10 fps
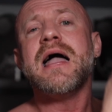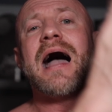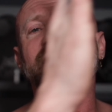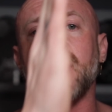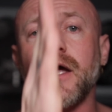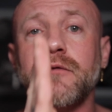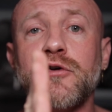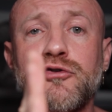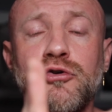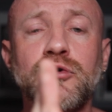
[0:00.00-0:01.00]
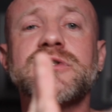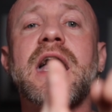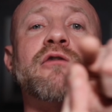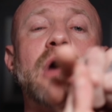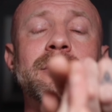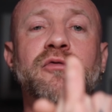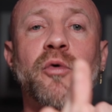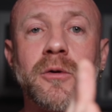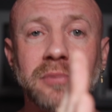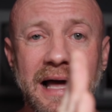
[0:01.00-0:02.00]
at the end of your cruise, and right
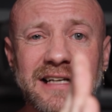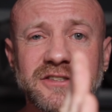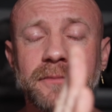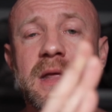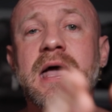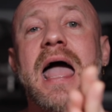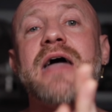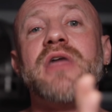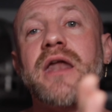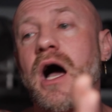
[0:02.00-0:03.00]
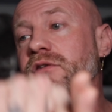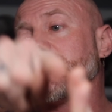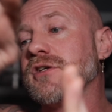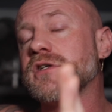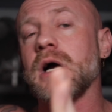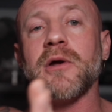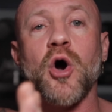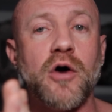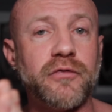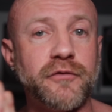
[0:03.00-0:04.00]
before your blast, and then obviously coming
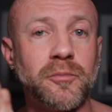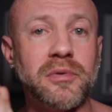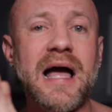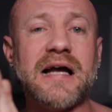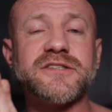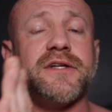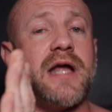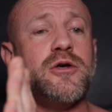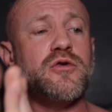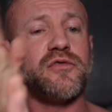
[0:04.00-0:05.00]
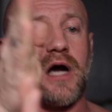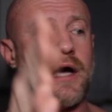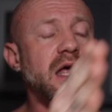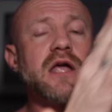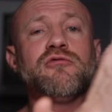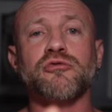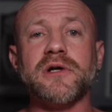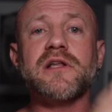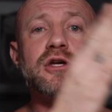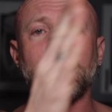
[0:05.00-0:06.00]
off of your blast. And now you've got a
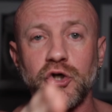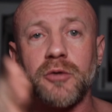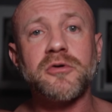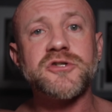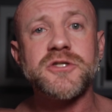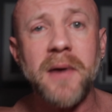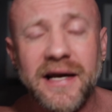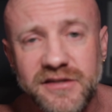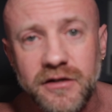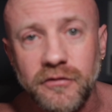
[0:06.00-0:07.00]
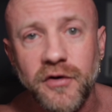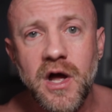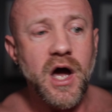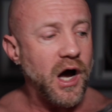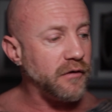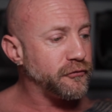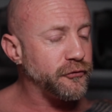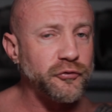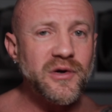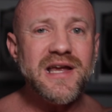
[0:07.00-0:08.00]
really good perspective of
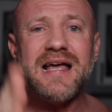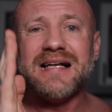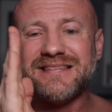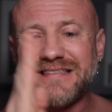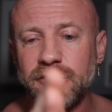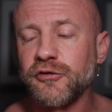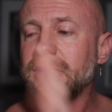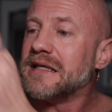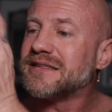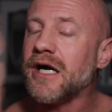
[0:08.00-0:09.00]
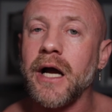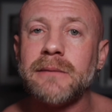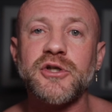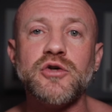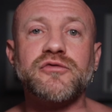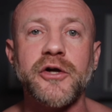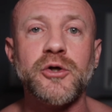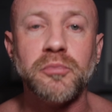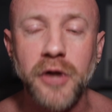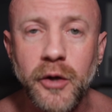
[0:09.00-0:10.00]
3 different times that you've done
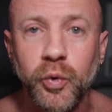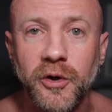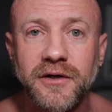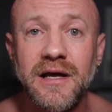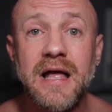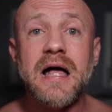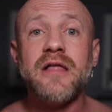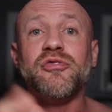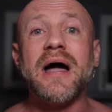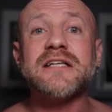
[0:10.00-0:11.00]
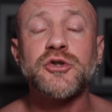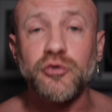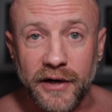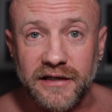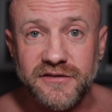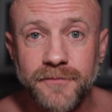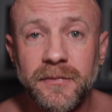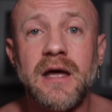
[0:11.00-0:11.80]
your blood work. That's great.